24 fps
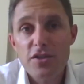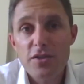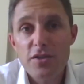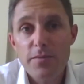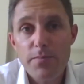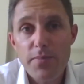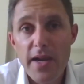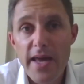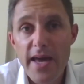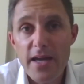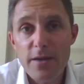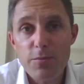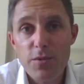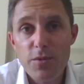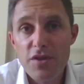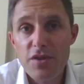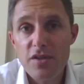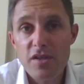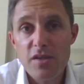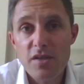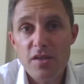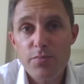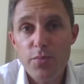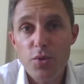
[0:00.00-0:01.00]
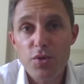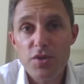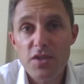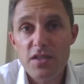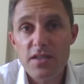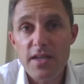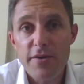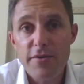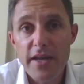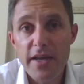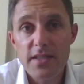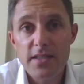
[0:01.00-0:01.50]
to plan with the sports
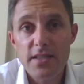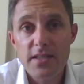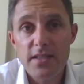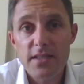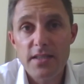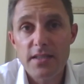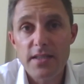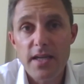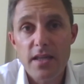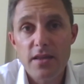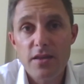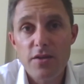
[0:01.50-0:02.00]
directors and